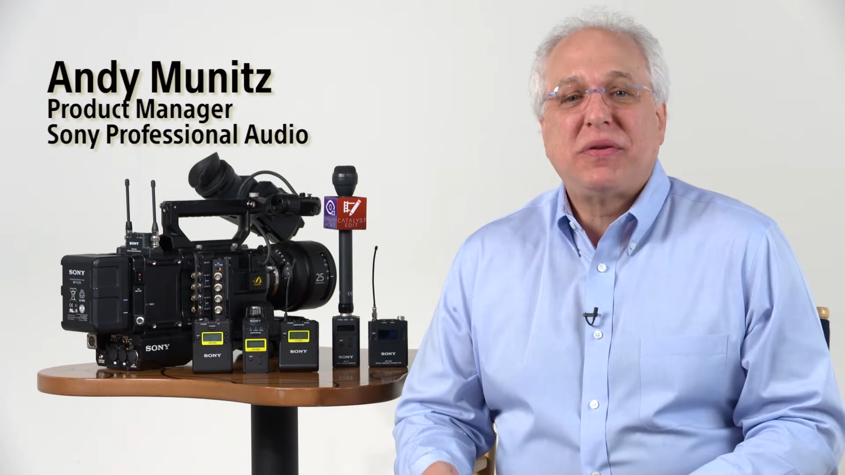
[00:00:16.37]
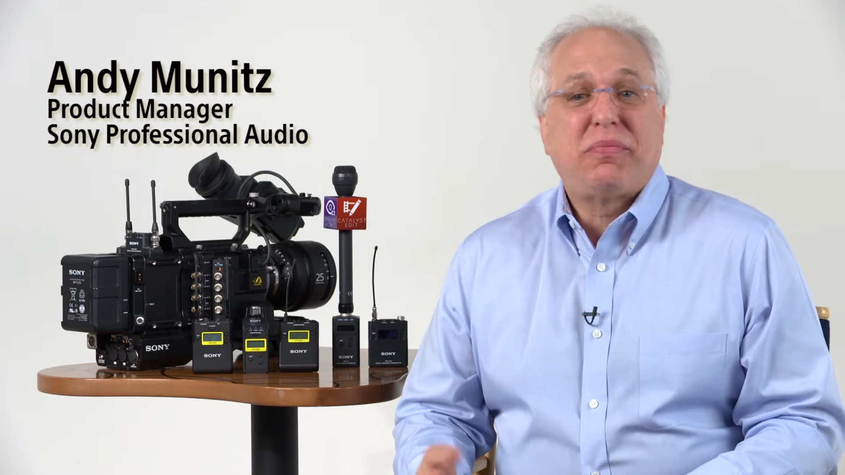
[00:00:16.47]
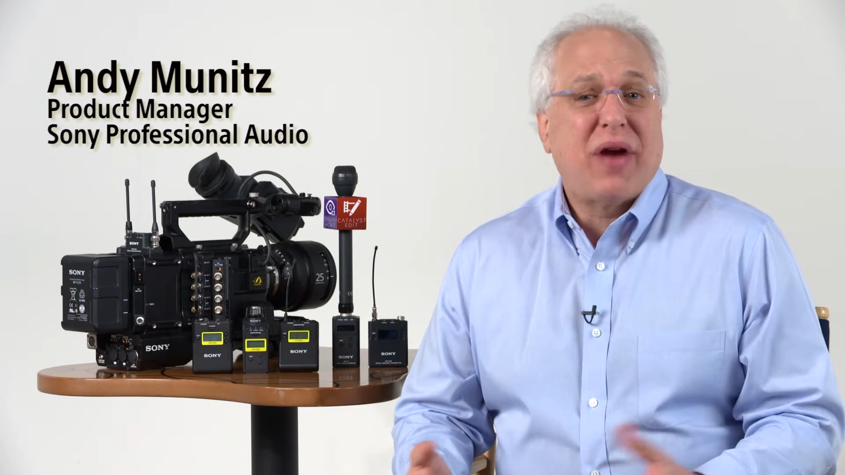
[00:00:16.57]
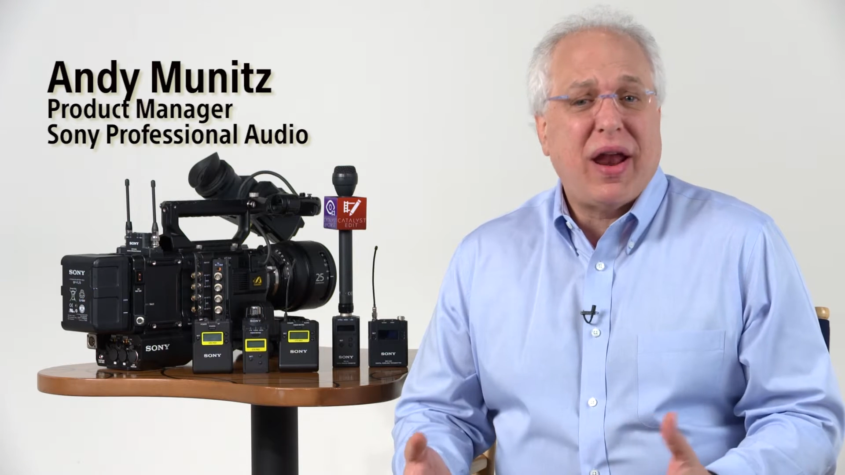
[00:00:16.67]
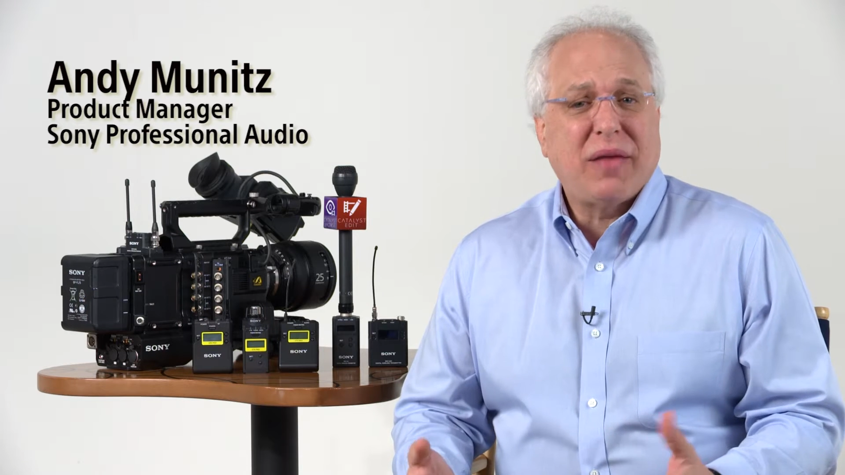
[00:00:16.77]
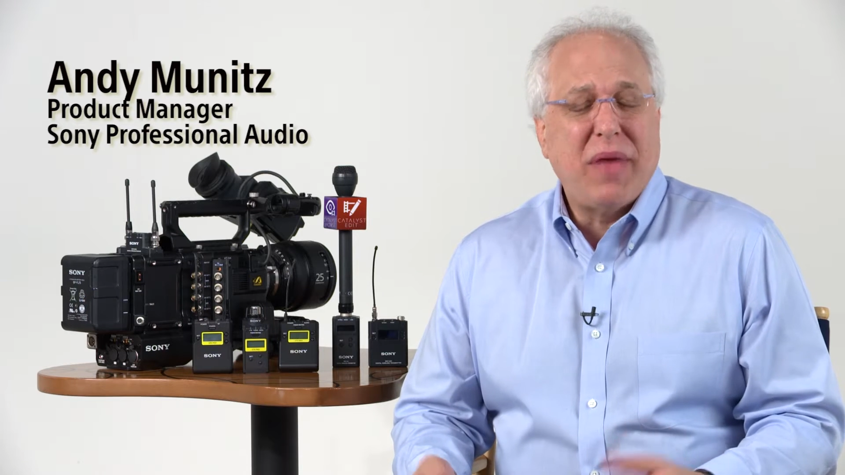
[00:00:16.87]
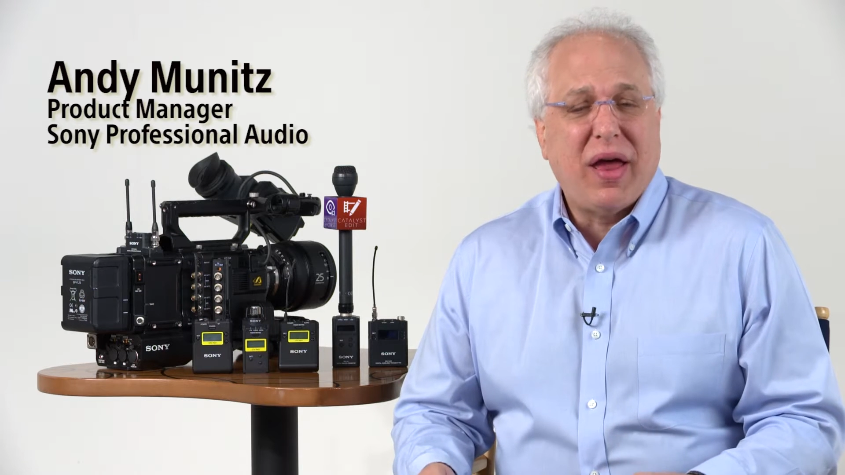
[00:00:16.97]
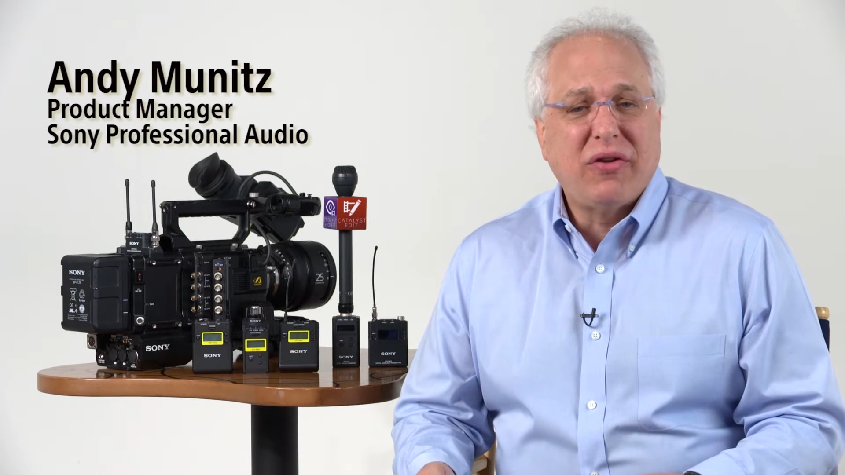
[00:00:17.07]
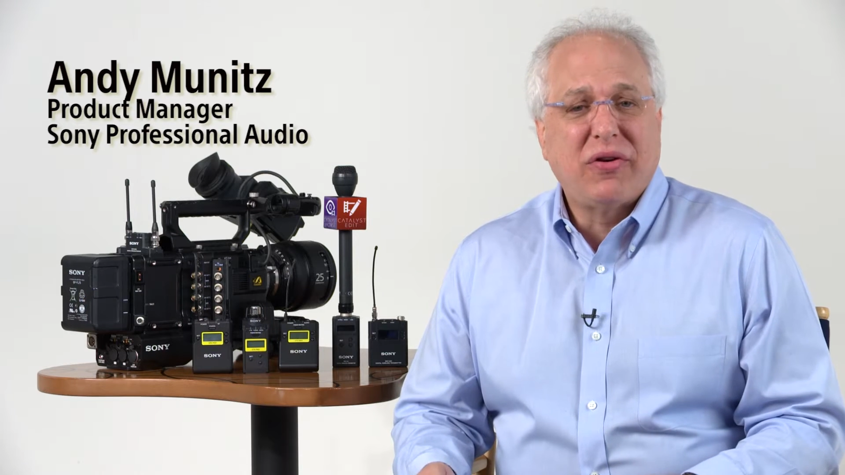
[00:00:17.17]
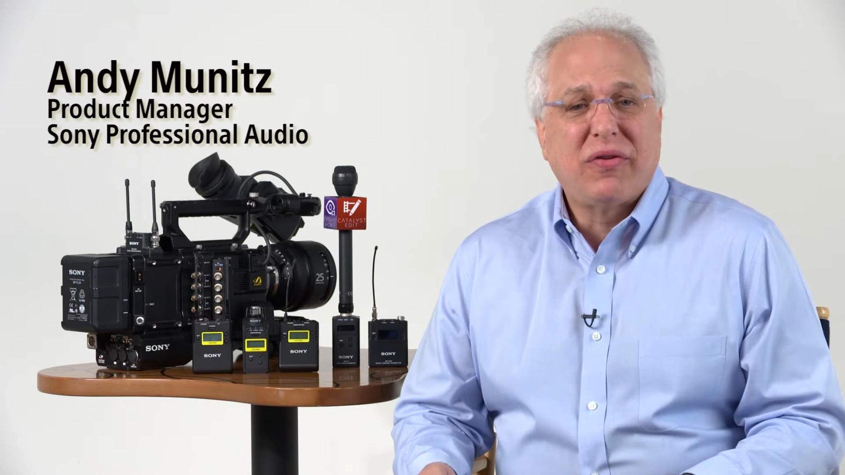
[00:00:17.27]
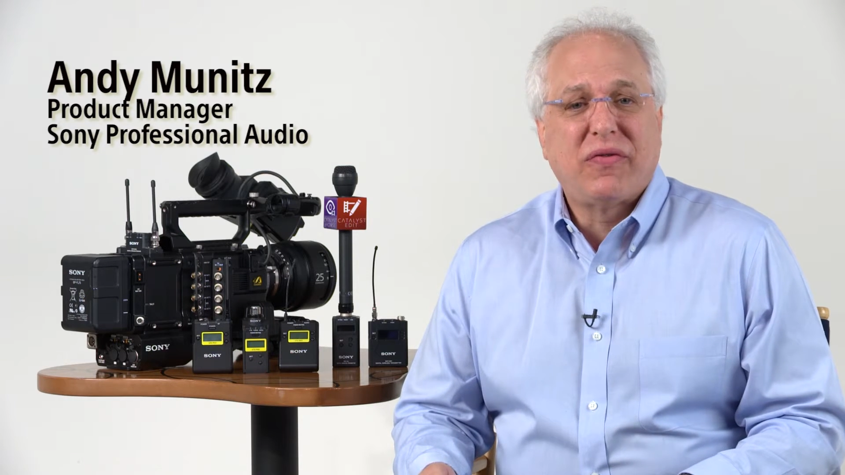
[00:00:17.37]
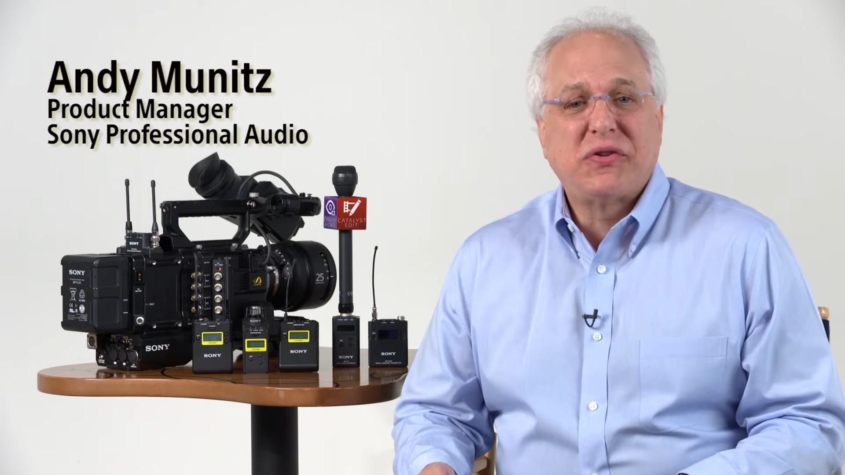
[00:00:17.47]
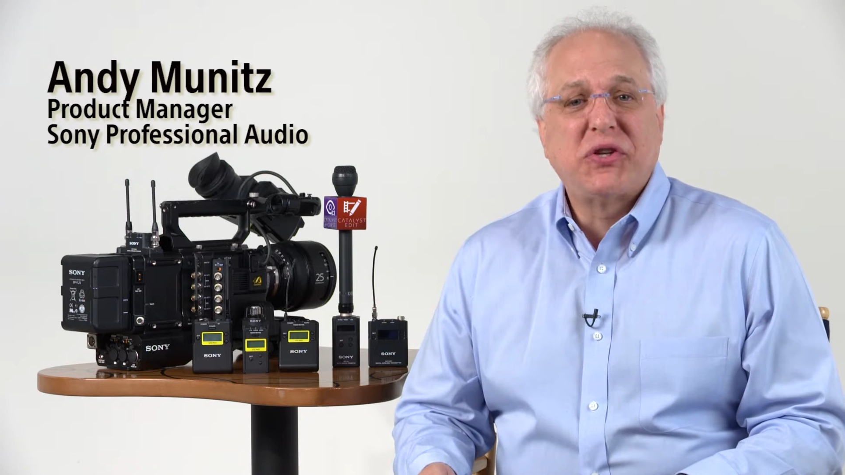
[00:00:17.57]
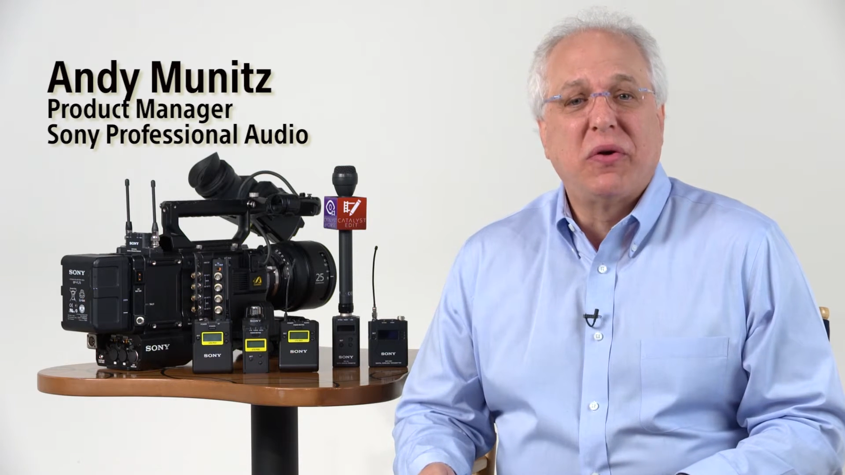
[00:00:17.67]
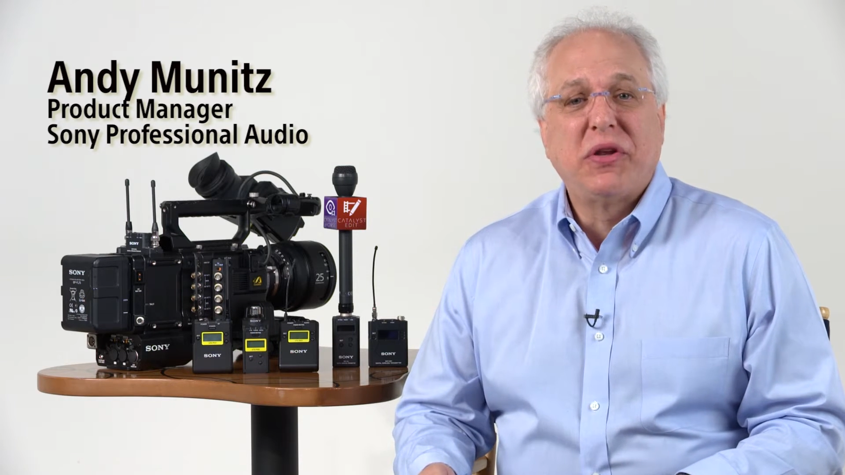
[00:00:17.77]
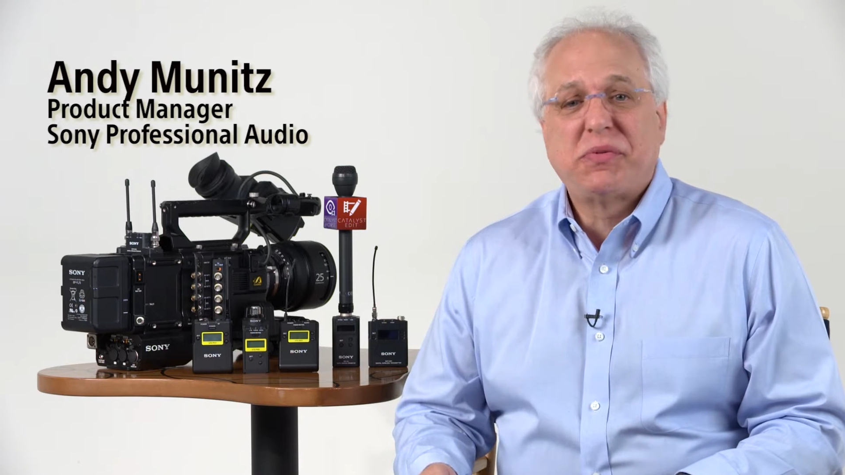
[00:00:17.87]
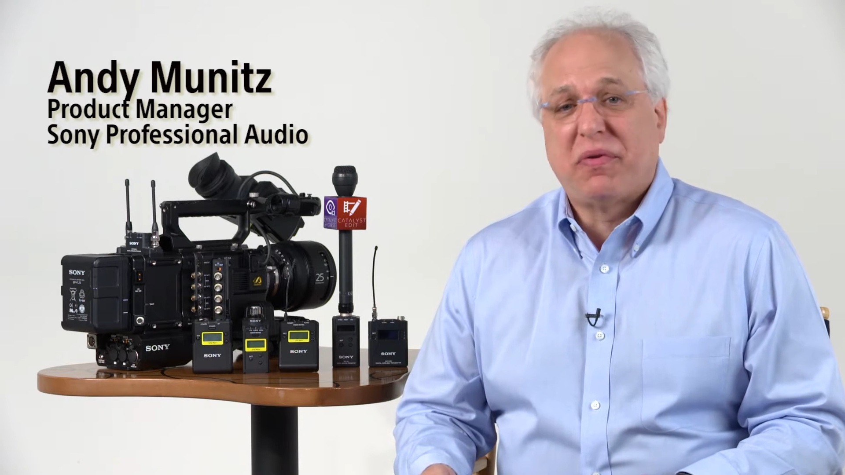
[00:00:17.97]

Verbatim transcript: Product Manager for Sony's